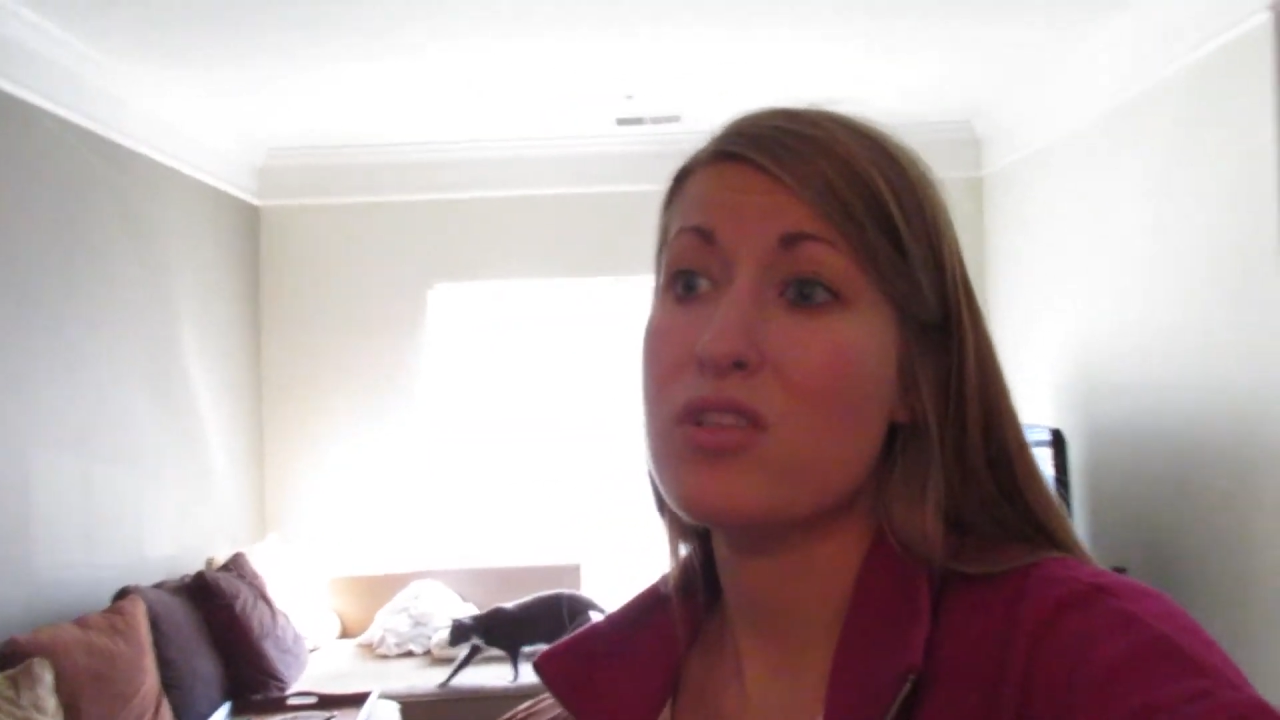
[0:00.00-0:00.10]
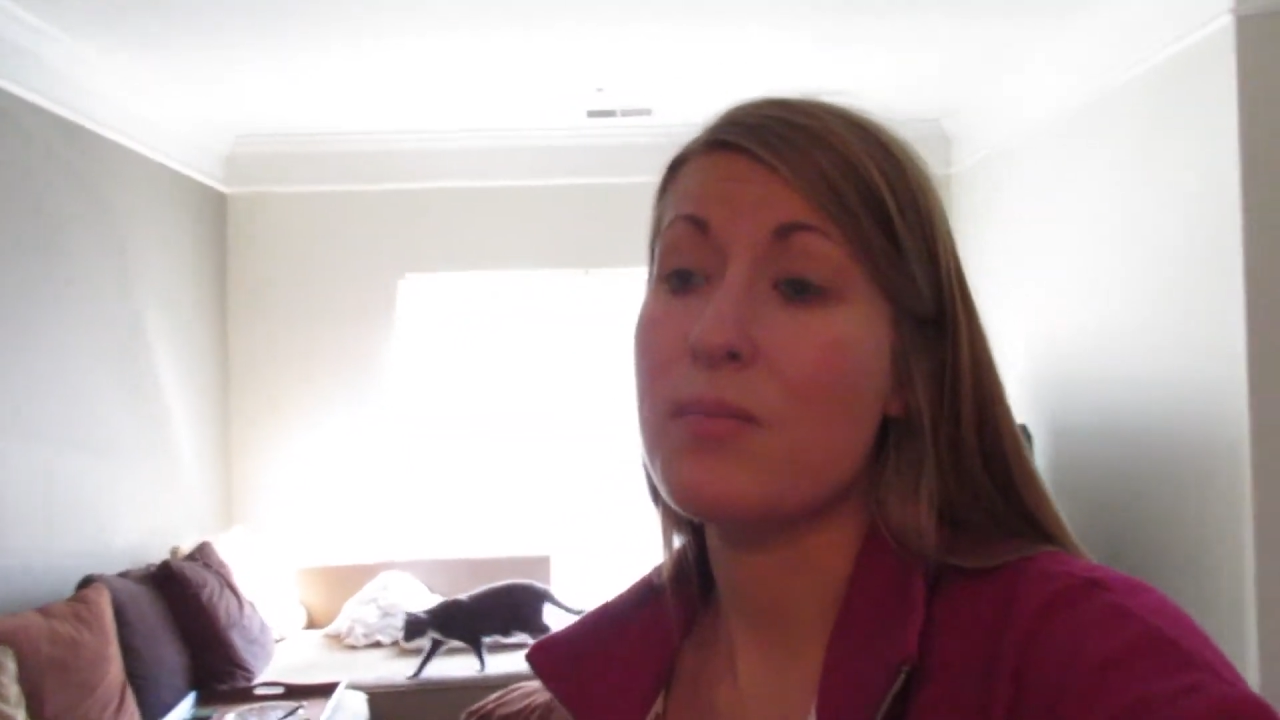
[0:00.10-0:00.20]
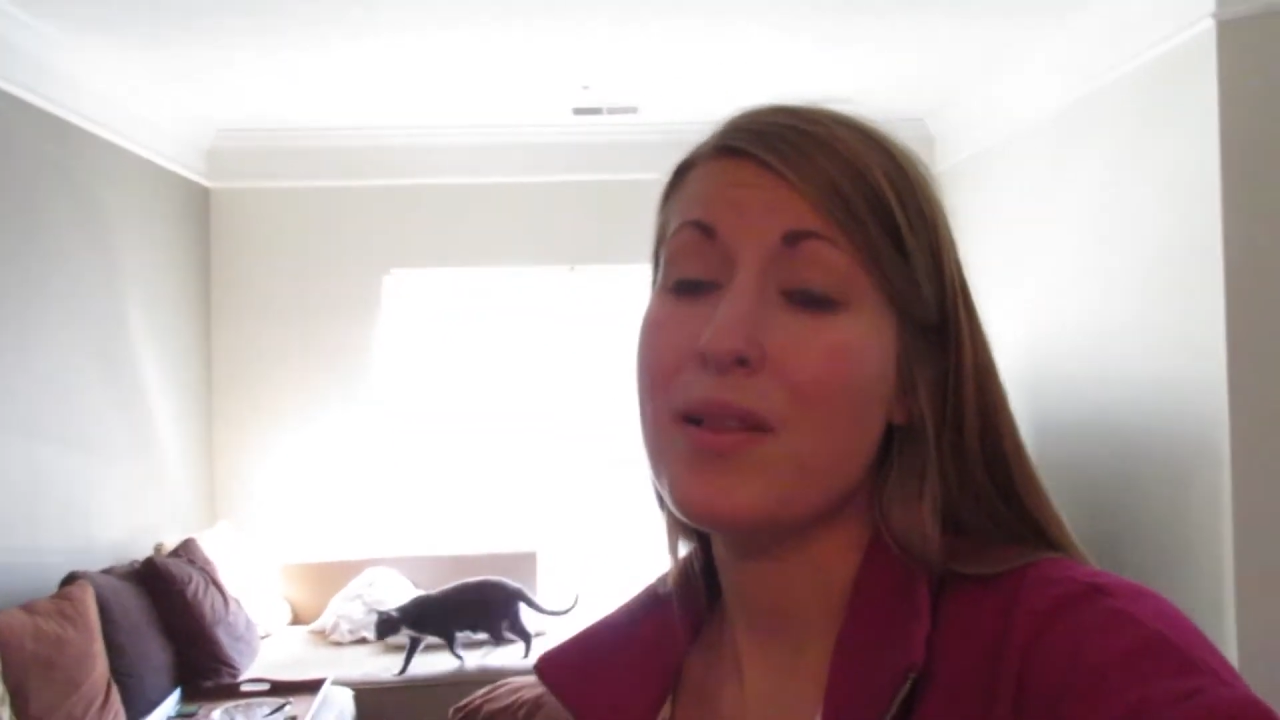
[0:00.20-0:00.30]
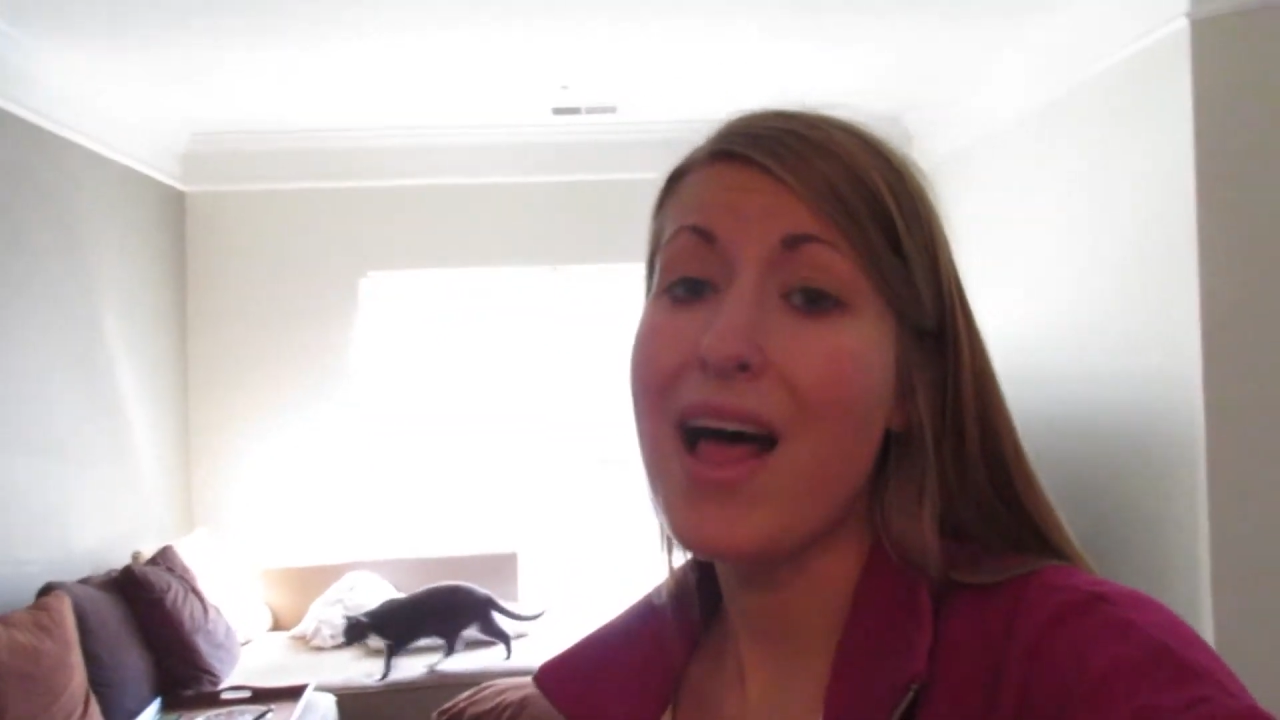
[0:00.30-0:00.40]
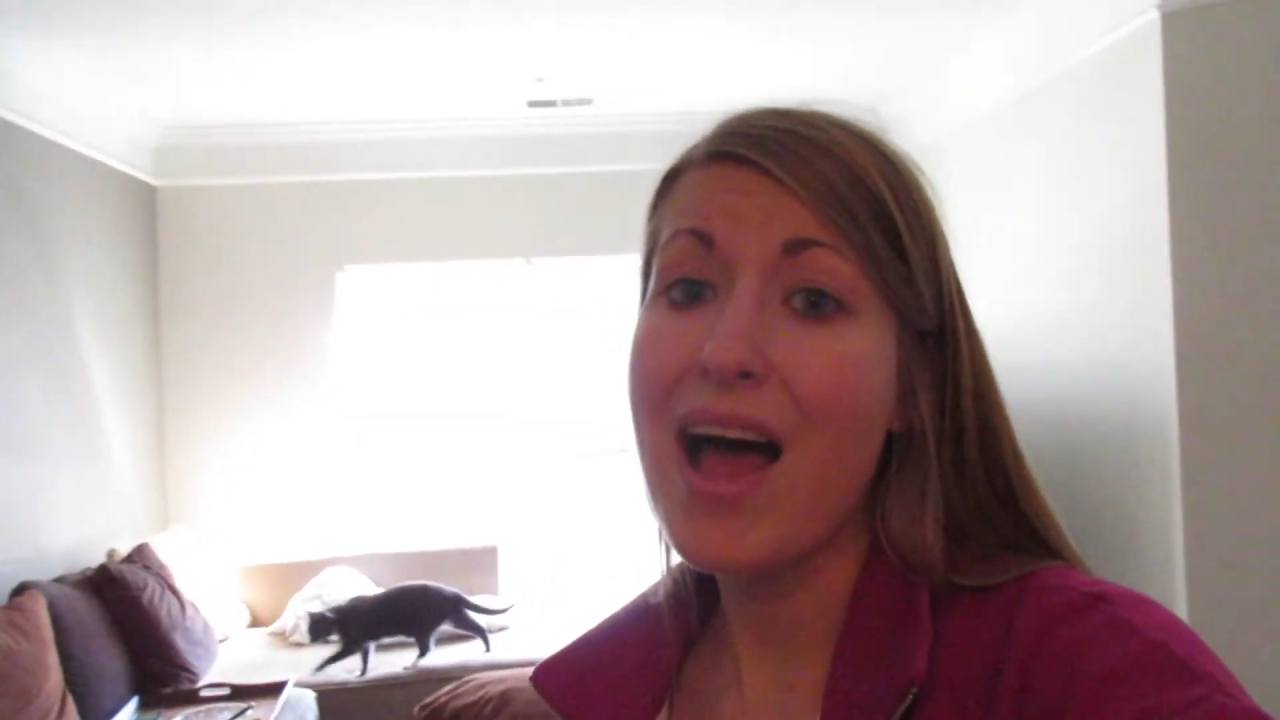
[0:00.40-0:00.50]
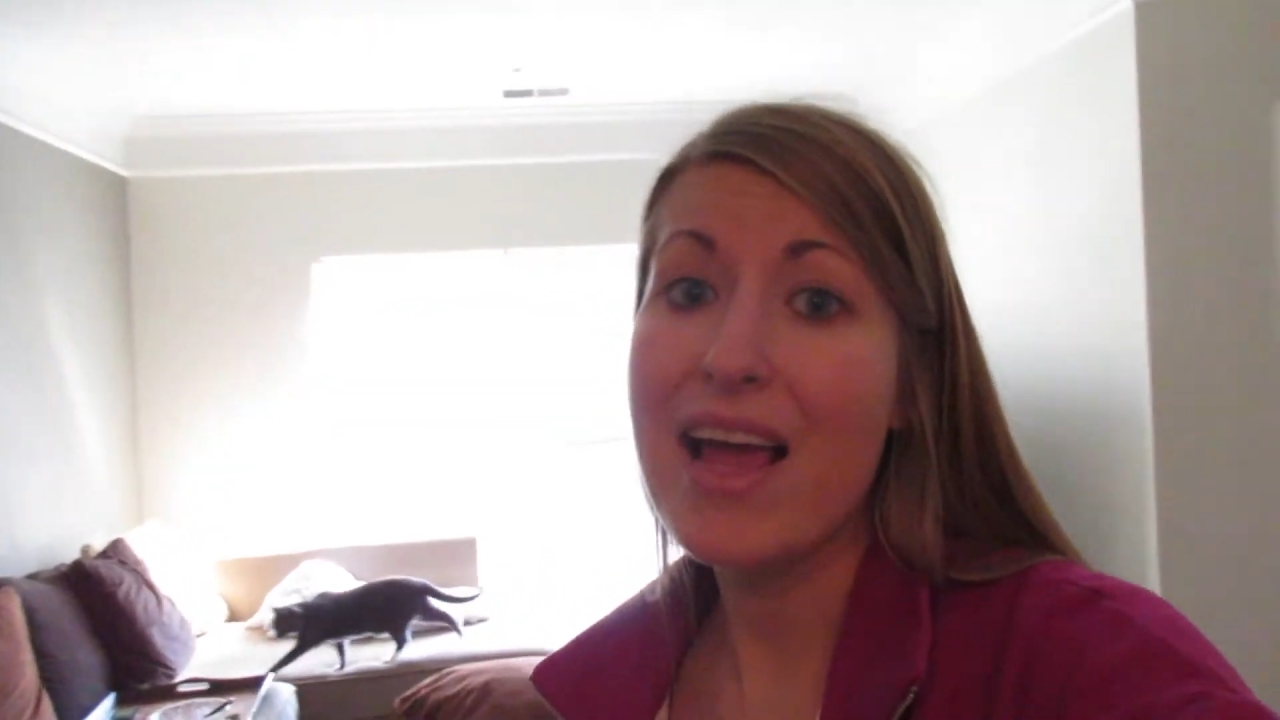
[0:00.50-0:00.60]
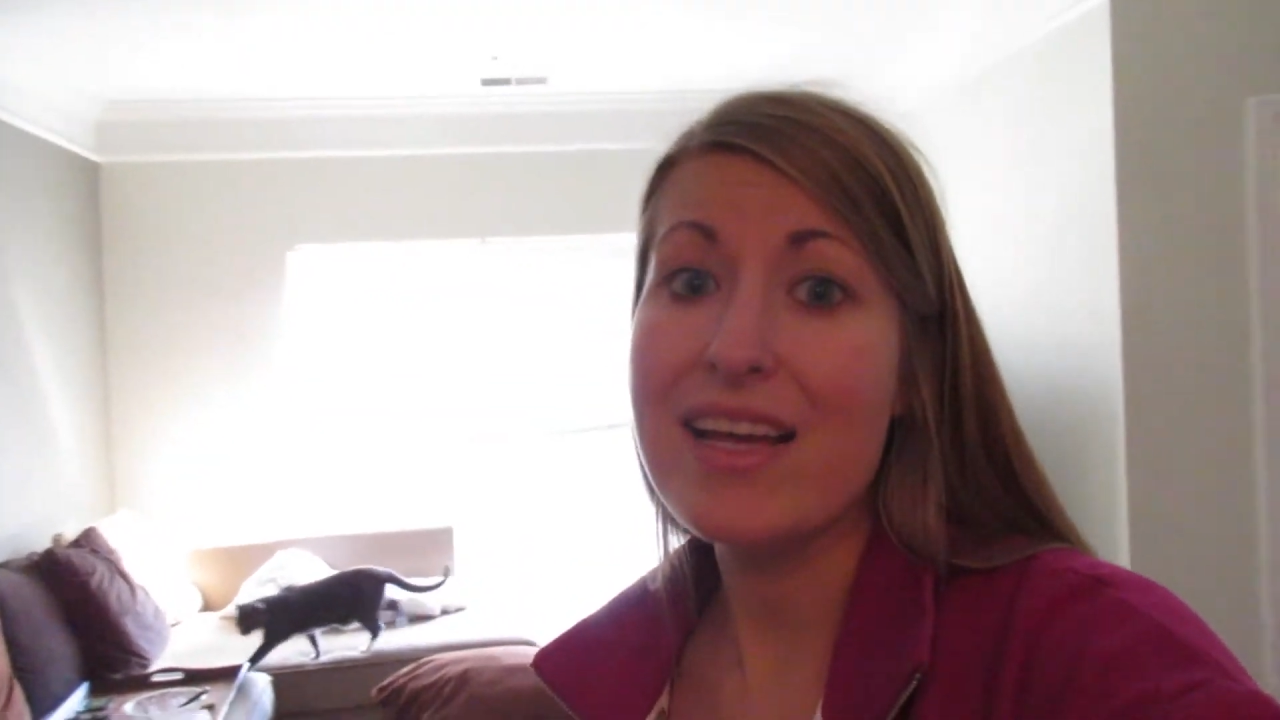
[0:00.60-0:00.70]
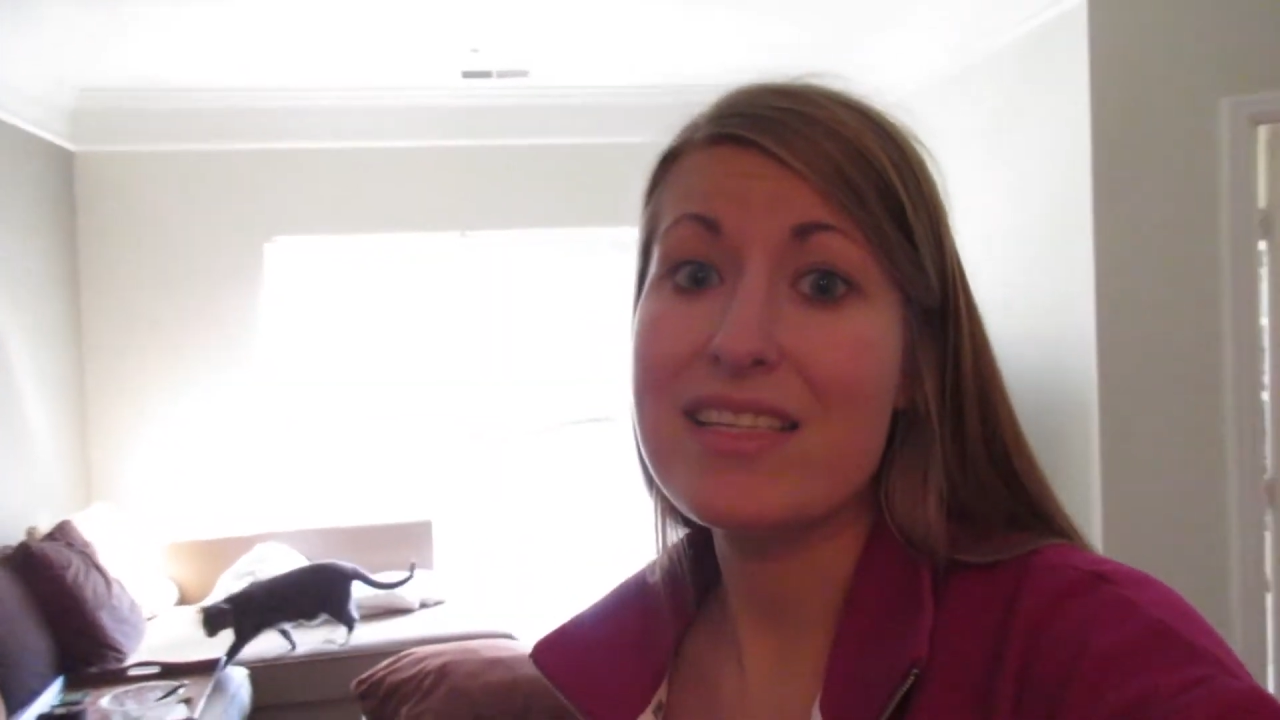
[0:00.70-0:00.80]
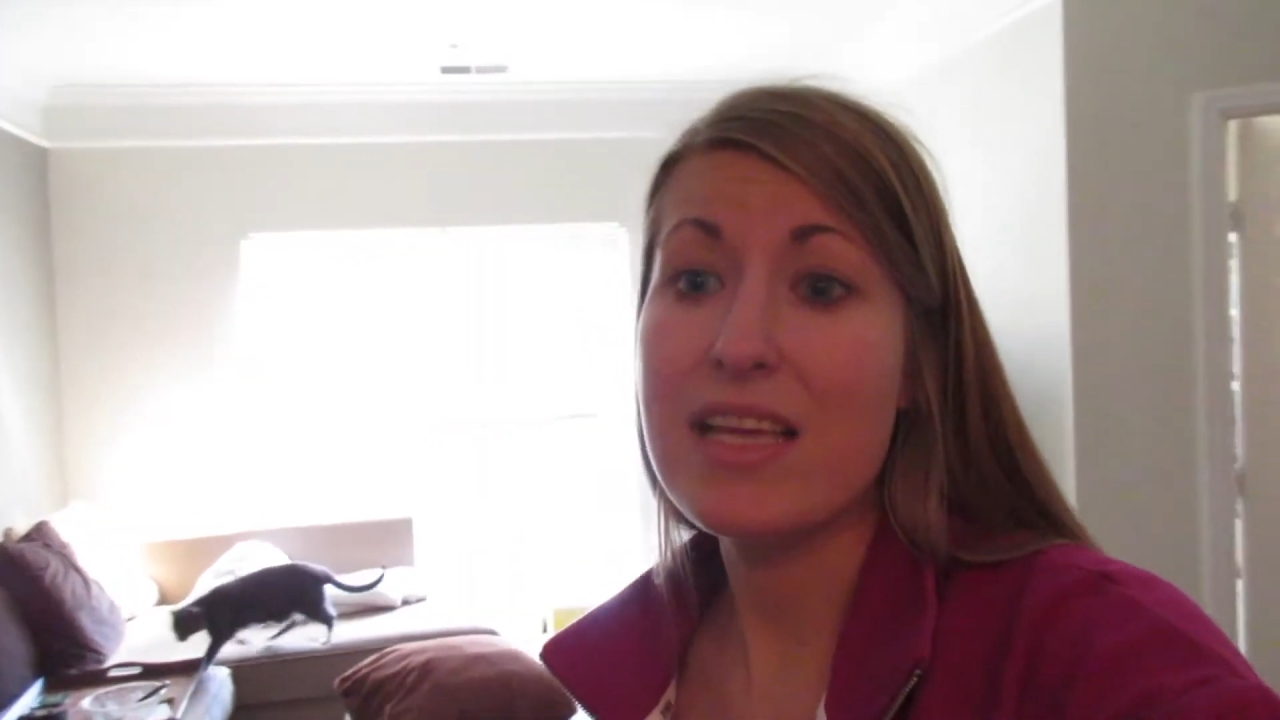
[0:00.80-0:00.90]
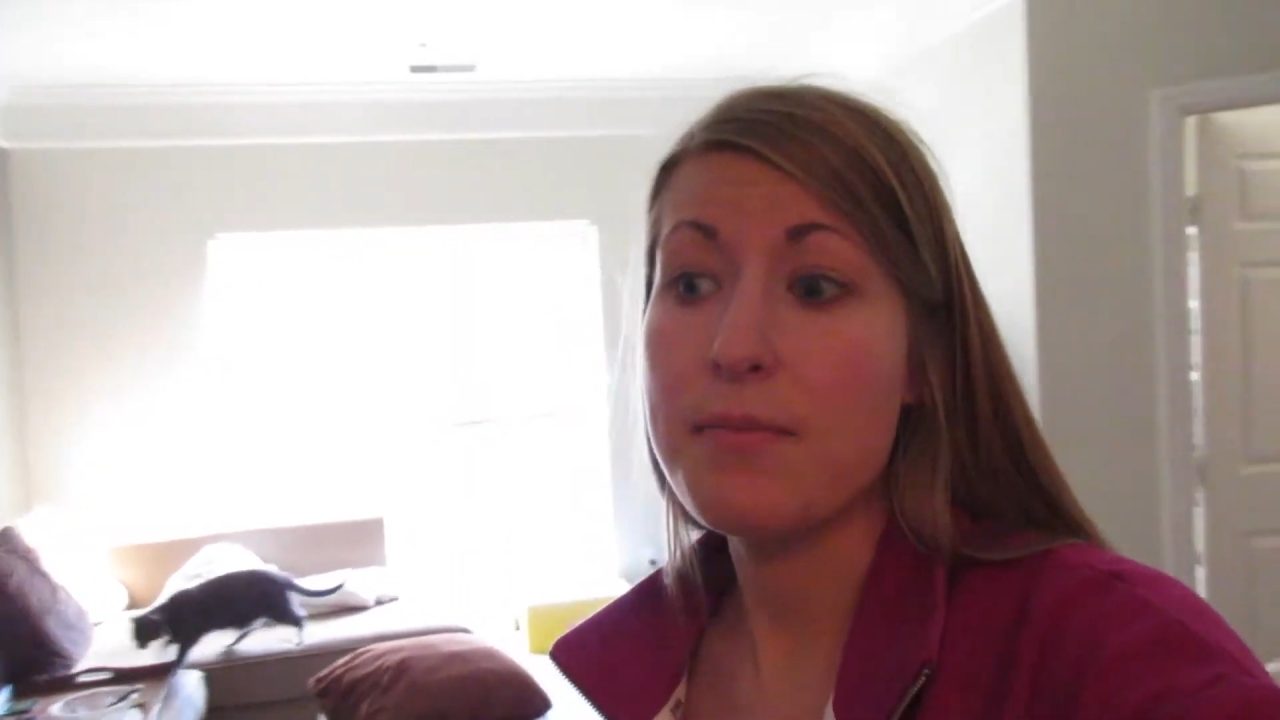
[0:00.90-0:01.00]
supplies.